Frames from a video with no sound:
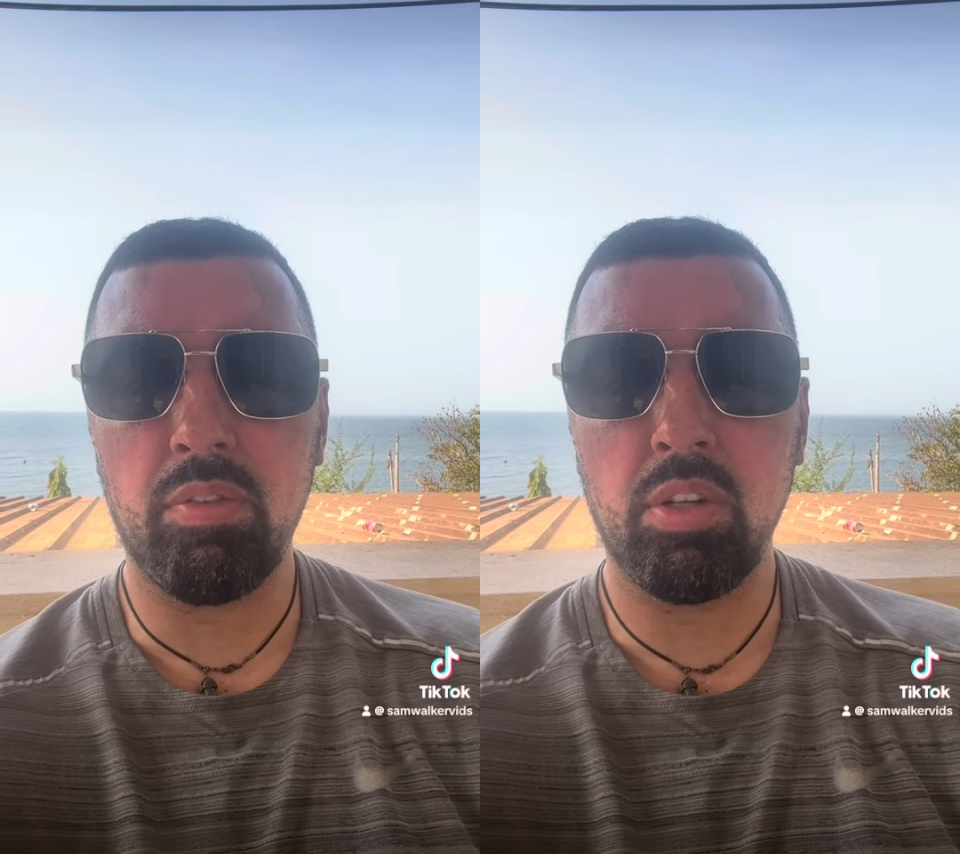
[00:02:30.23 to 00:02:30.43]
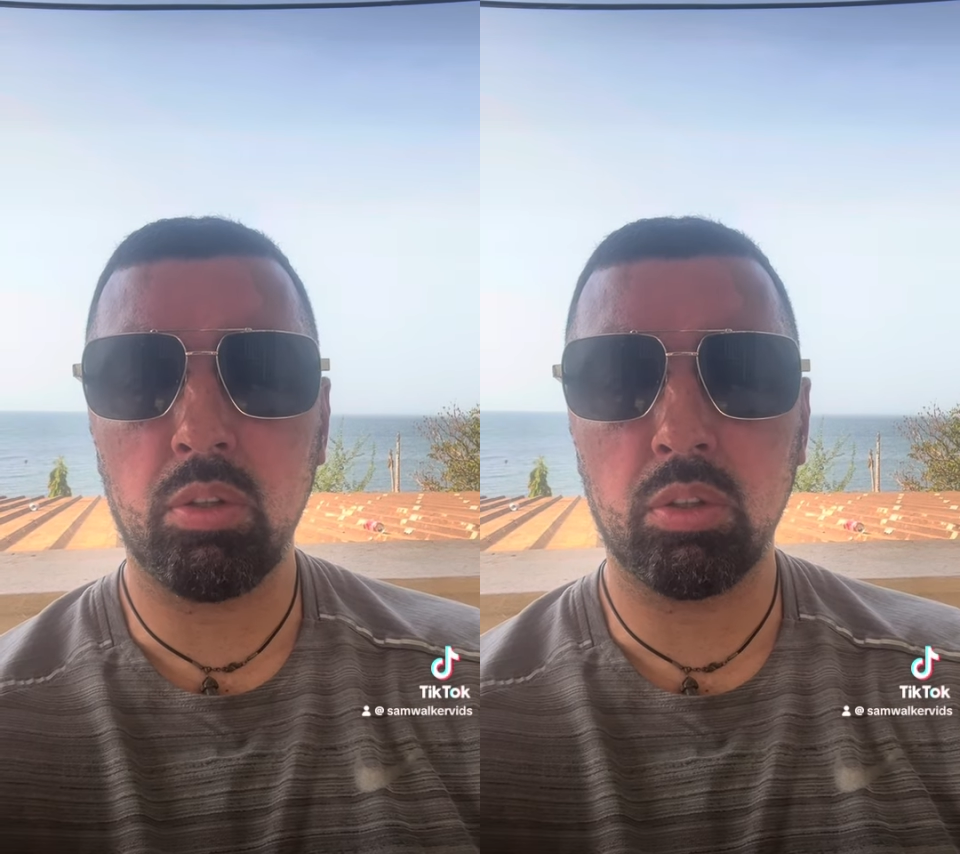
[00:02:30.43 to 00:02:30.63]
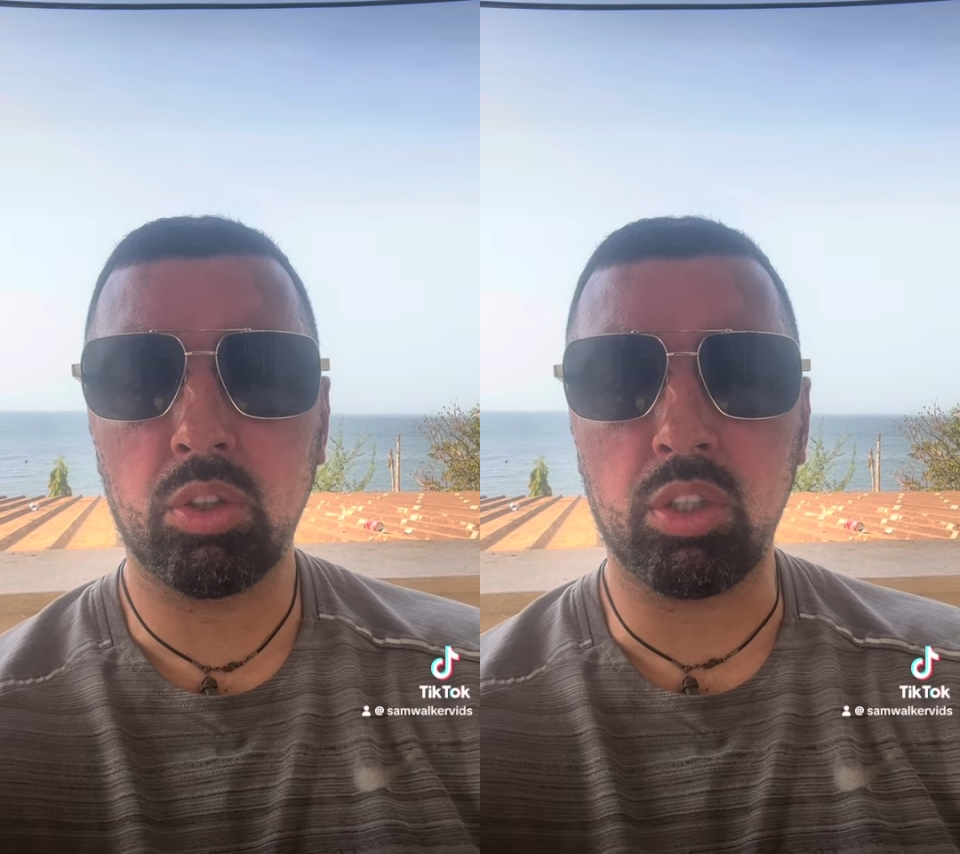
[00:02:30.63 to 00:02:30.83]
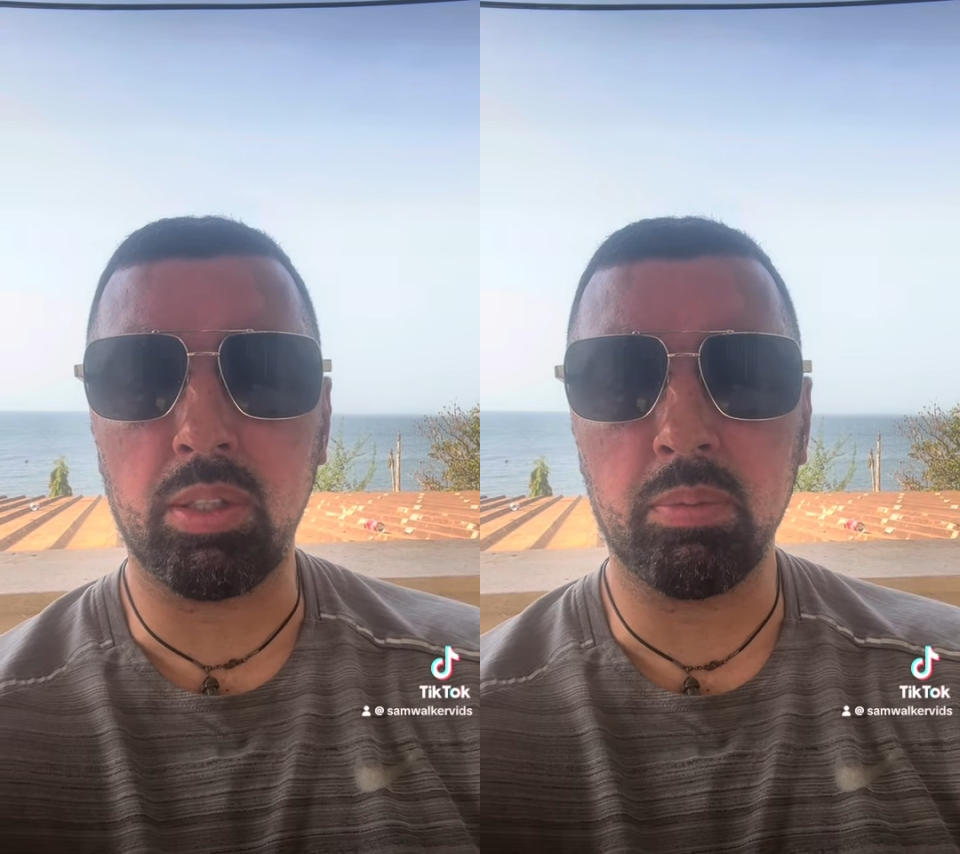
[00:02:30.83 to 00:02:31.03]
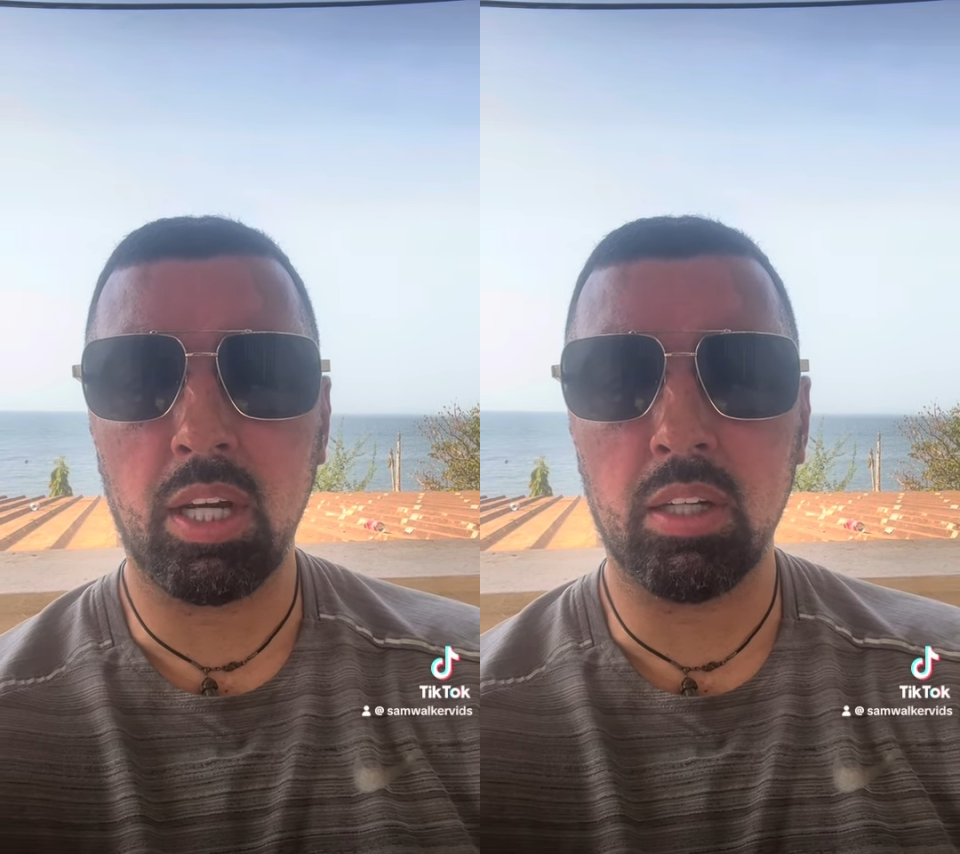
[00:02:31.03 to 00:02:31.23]
your
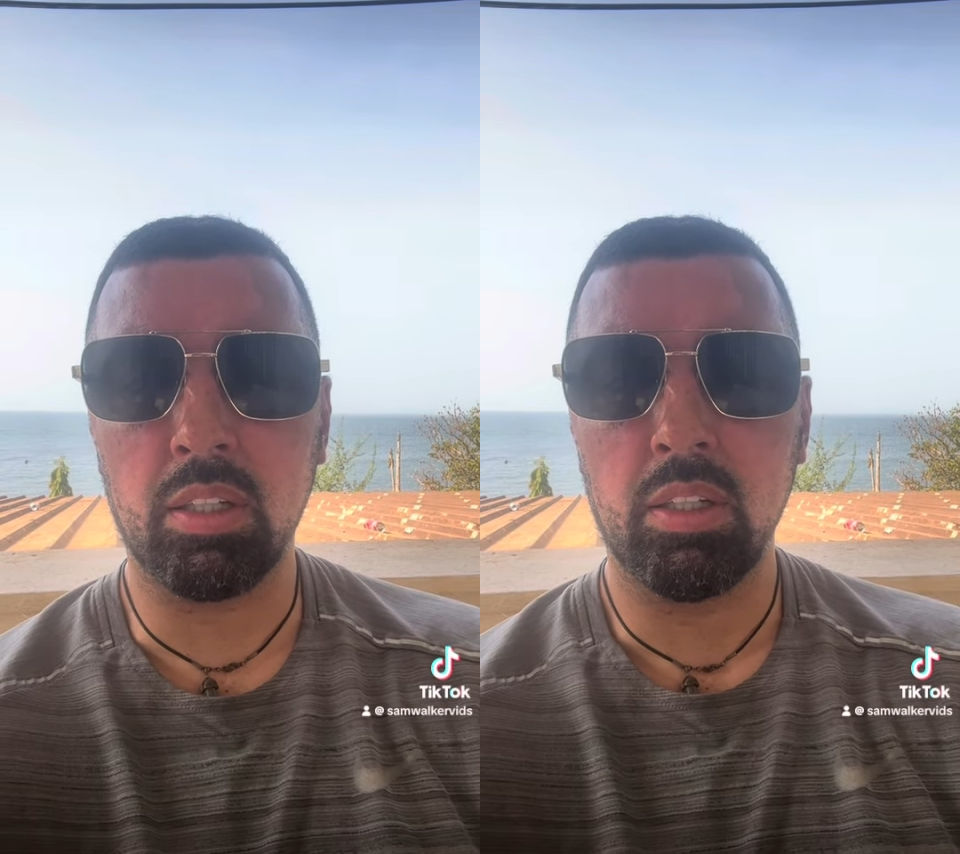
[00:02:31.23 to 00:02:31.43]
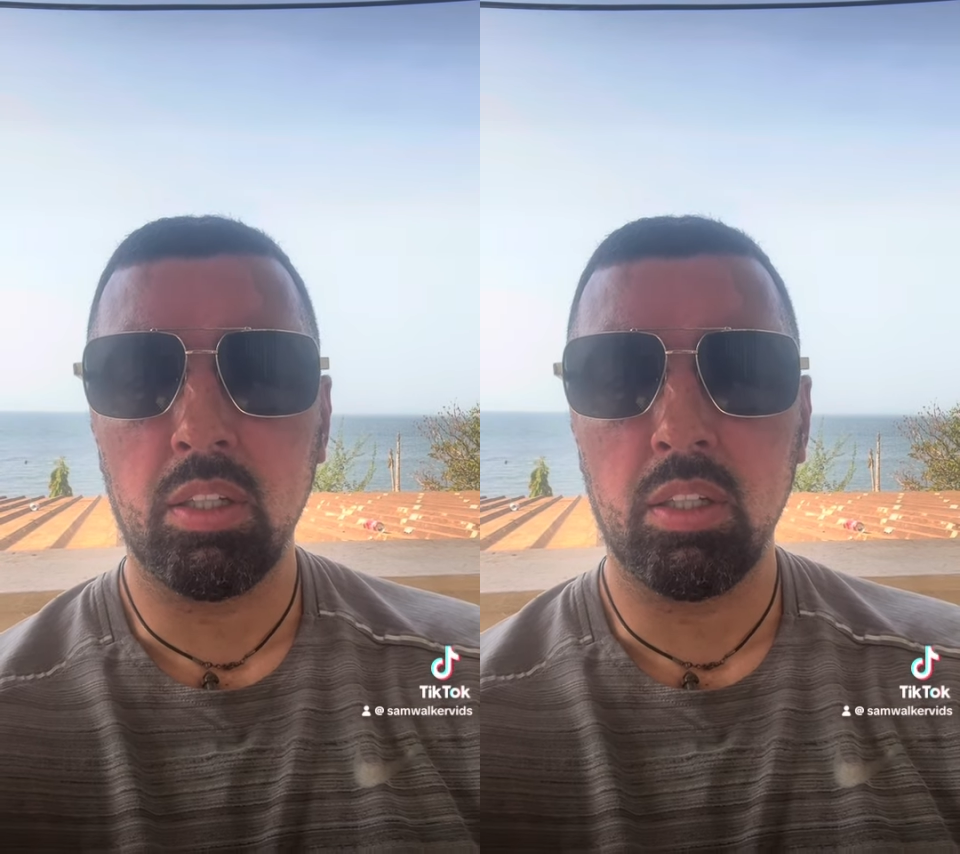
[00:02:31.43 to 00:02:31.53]
dreams are,